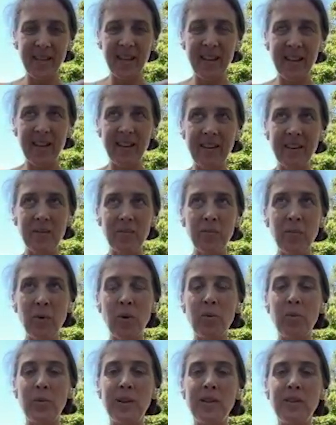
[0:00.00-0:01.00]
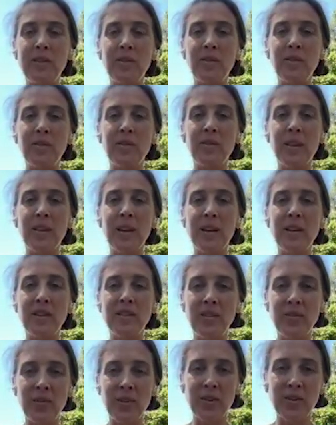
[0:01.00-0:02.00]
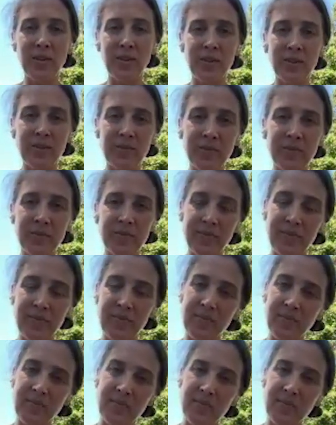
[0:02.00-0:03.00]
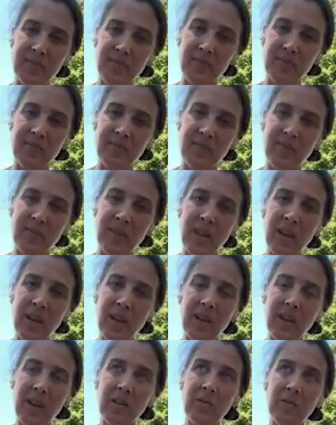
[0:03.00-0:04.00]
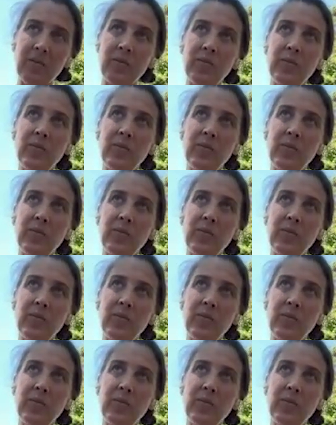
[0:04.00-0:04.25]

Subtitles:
and in moments that are difficult, that